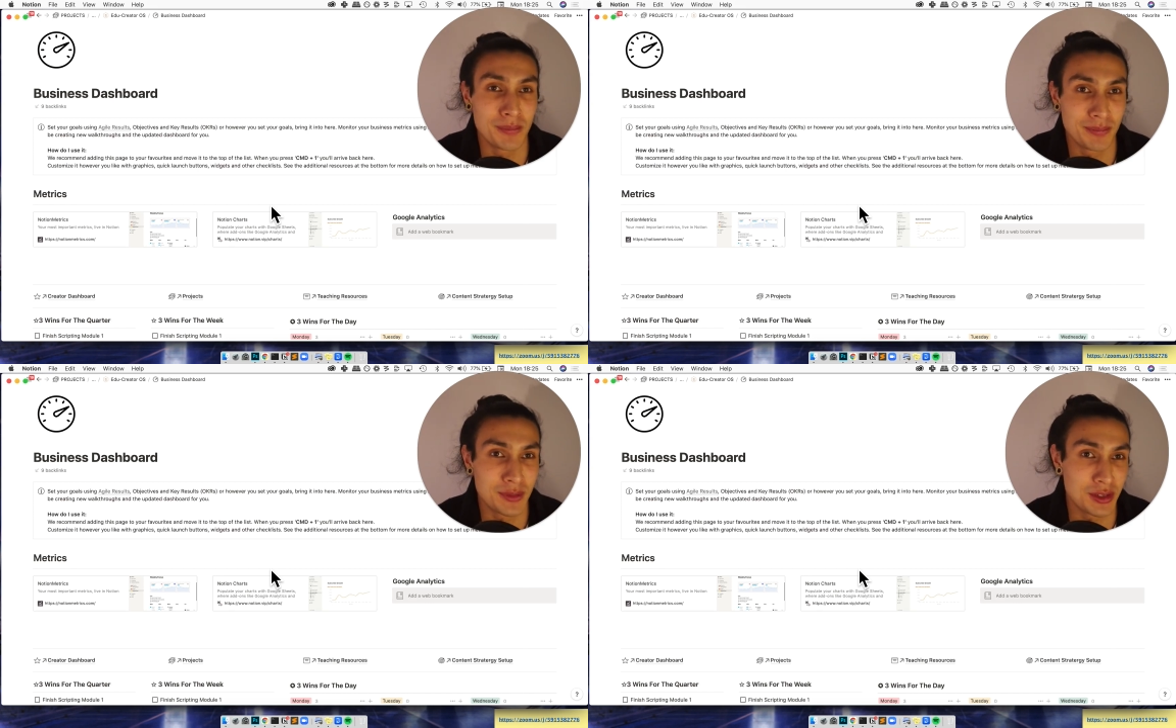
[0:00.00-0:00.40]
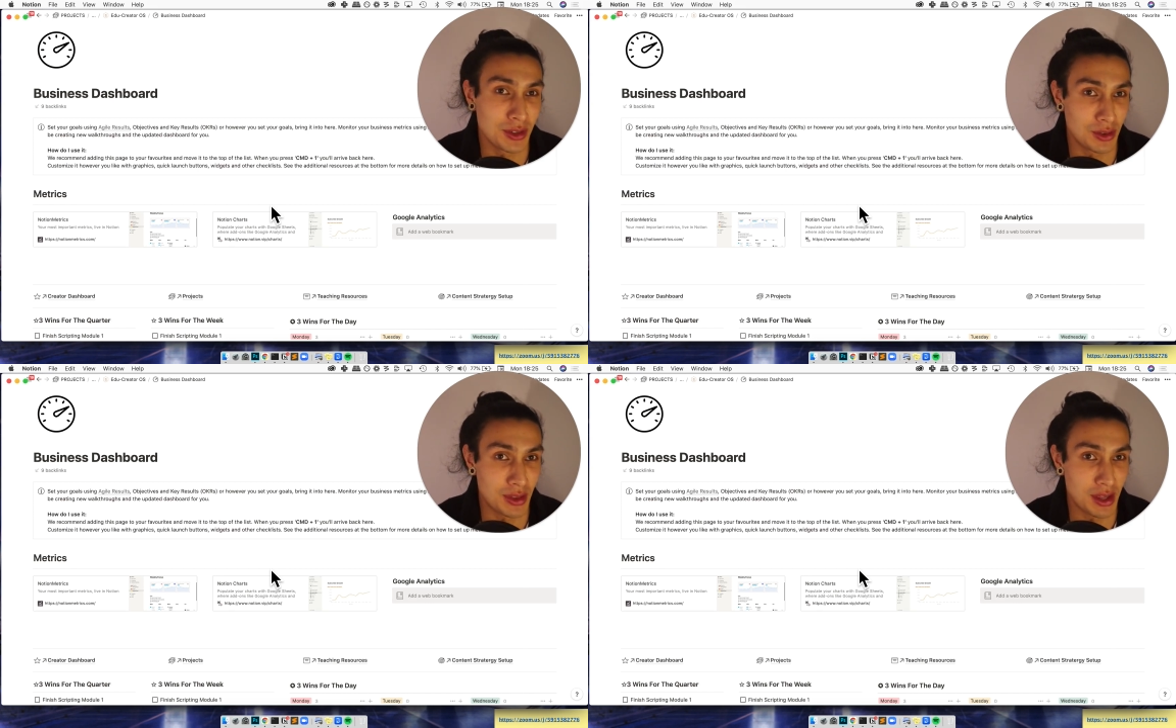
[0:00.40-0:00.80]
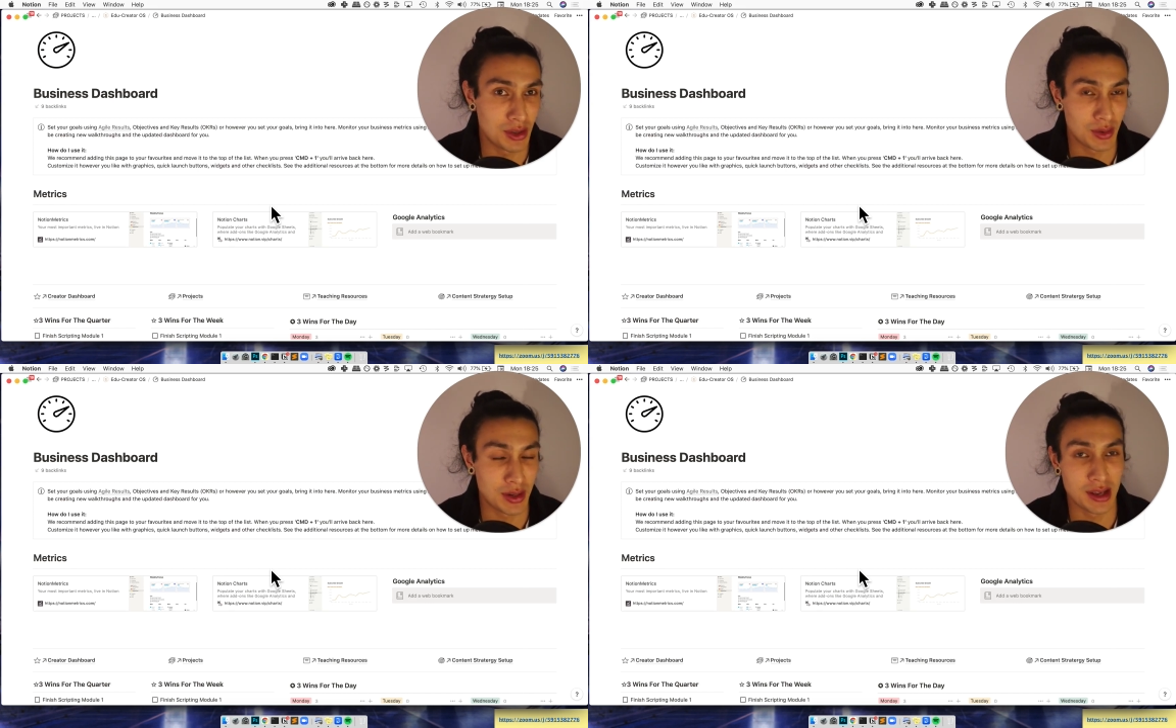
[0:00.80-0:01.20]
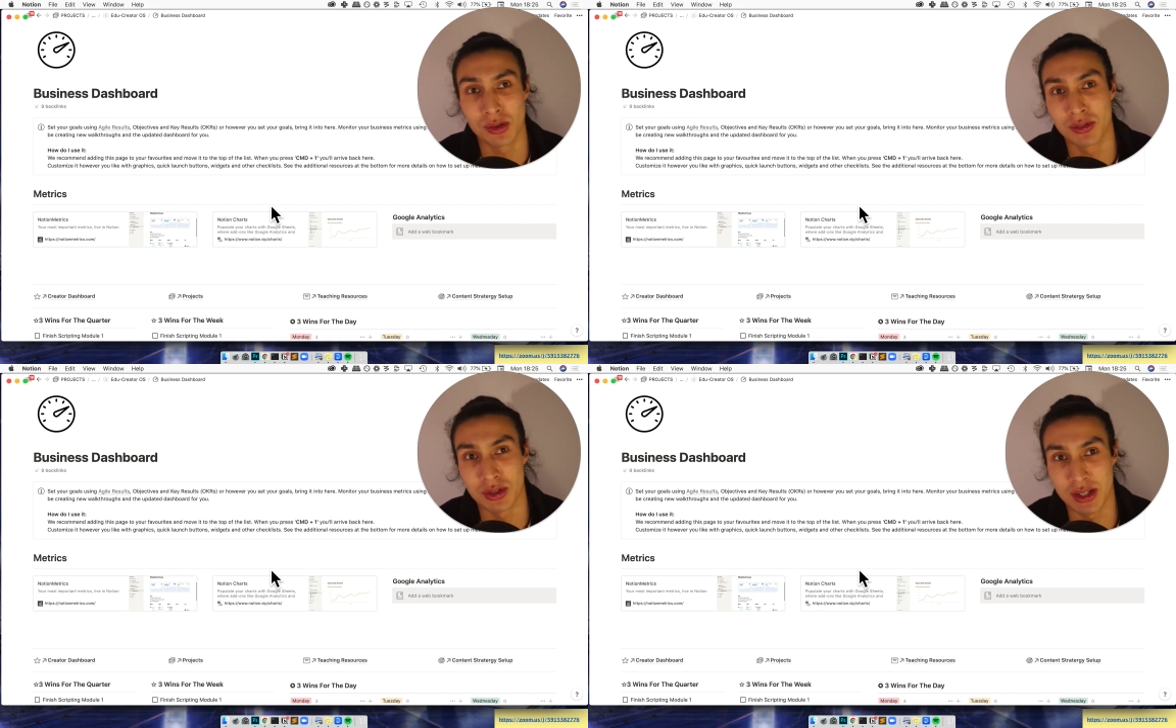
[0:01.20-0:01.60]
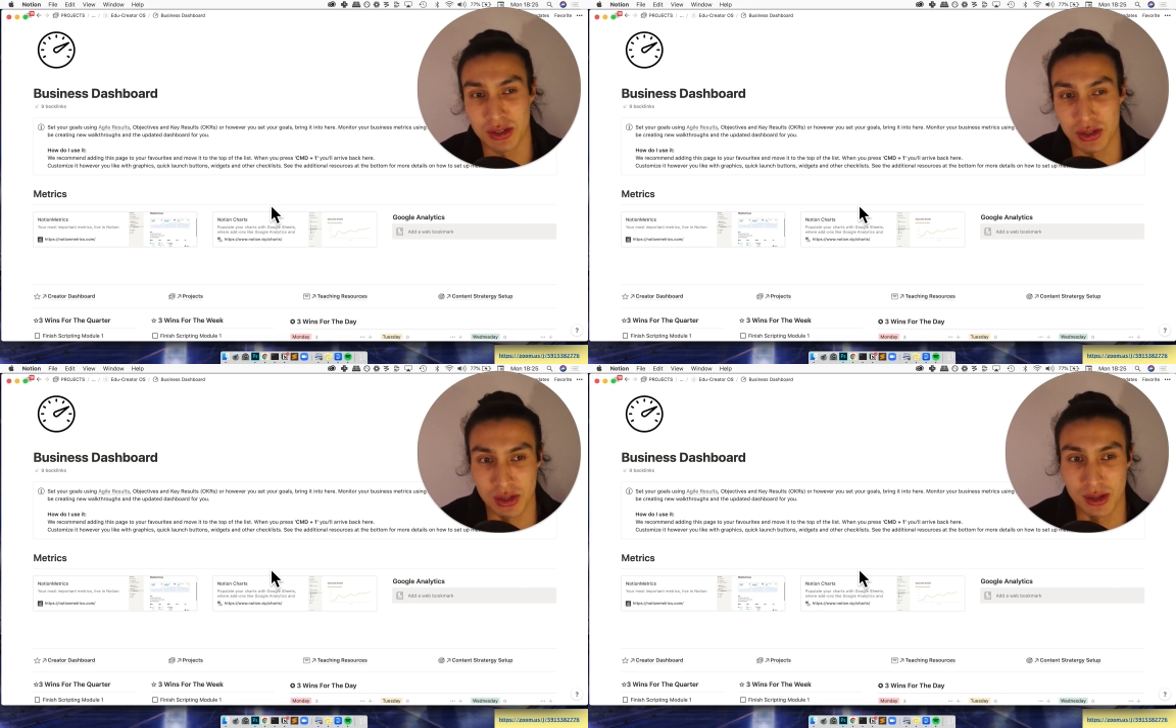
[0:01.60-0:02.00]
so that you can have all of your data
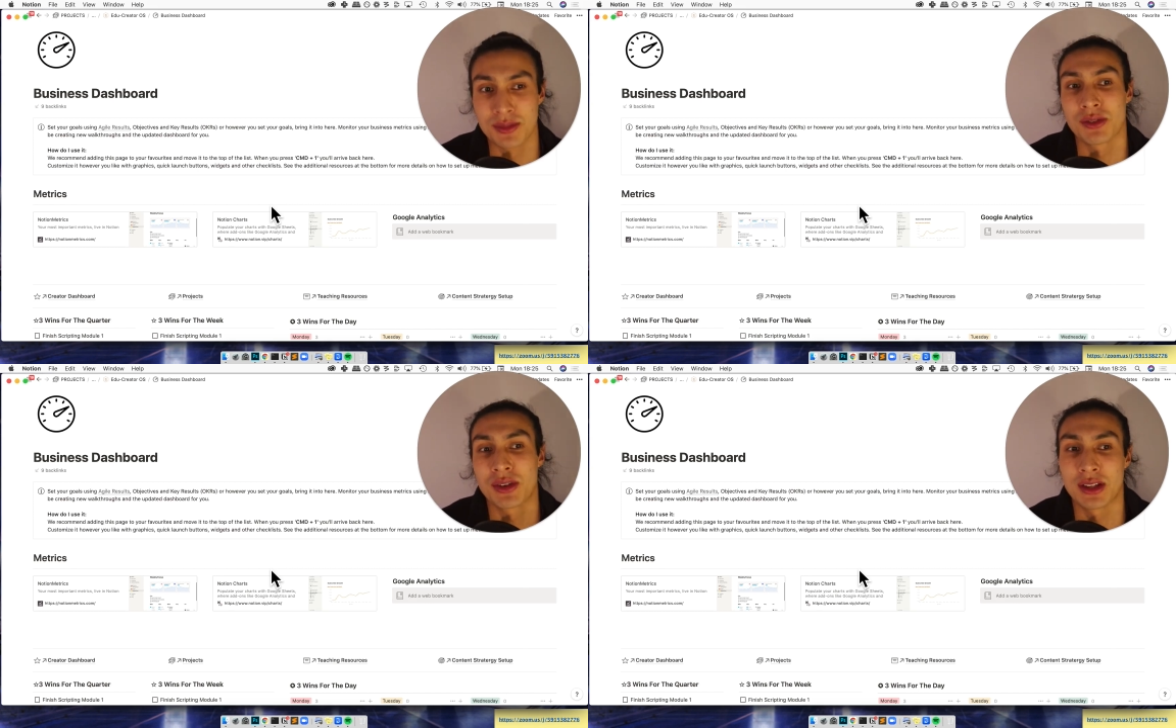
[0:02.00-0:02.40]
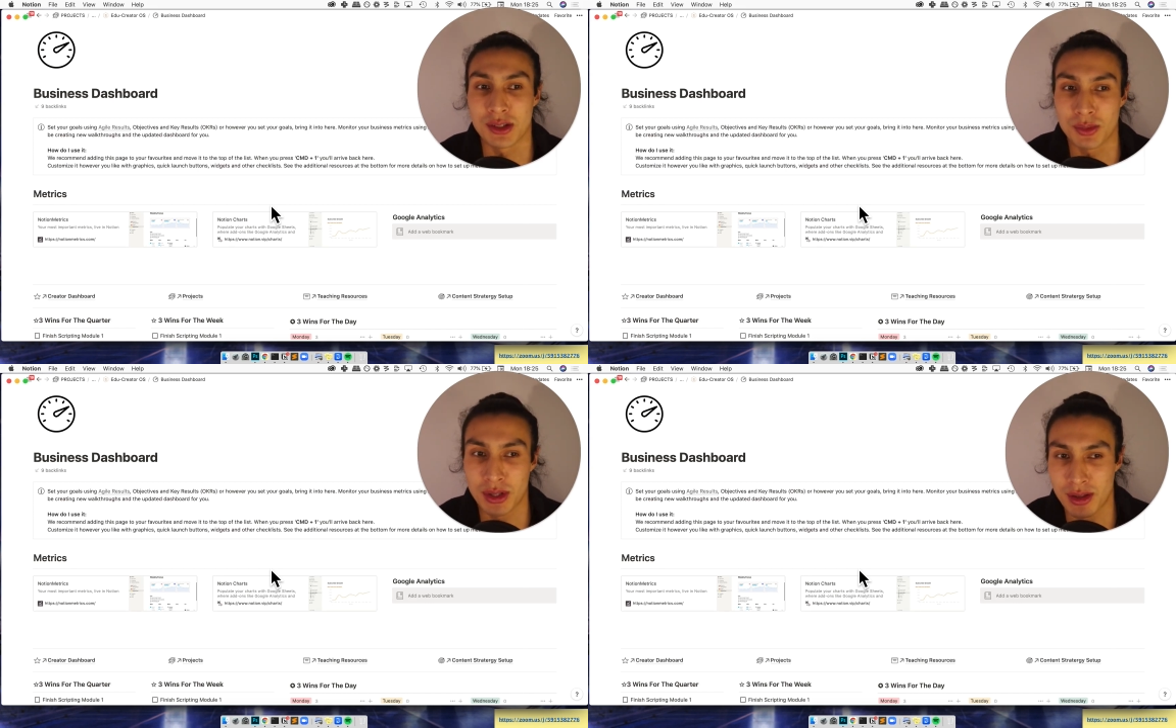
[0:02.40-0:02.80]
streams running into one